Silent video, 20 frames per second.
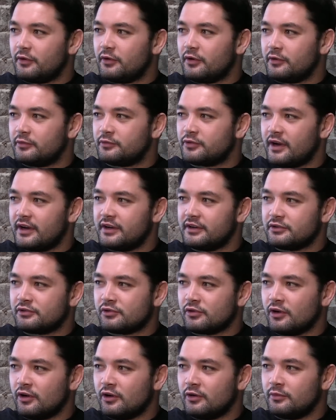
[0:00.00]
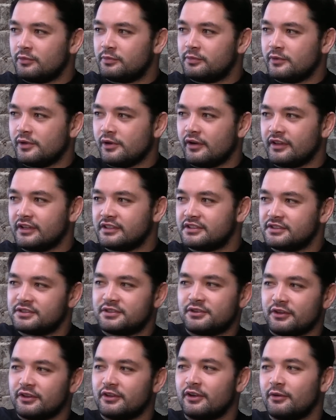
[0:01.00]
train and trial guy that's just
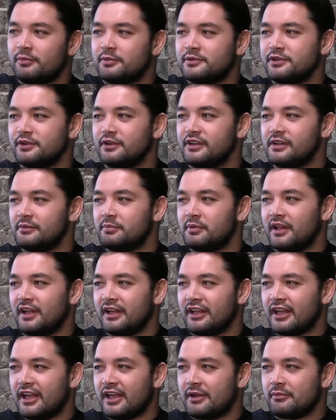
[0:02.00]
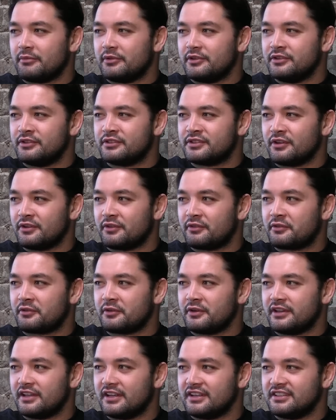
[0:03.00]
got the opportunity to play a game and you just got
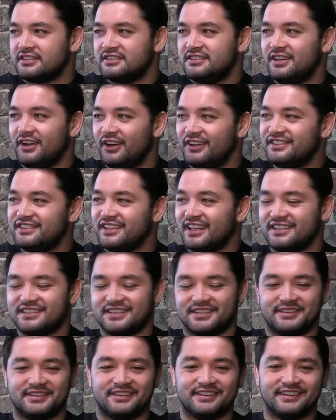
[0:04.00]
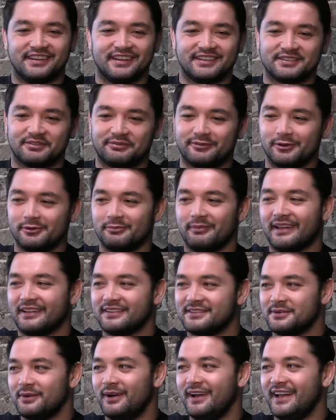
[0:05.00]
$3,000, that's a full
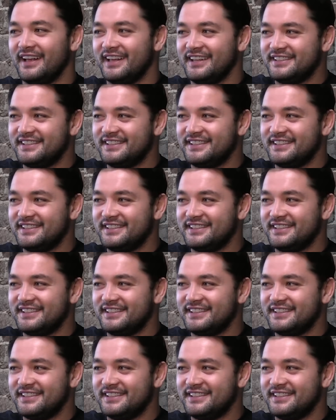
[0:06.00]
month's wage.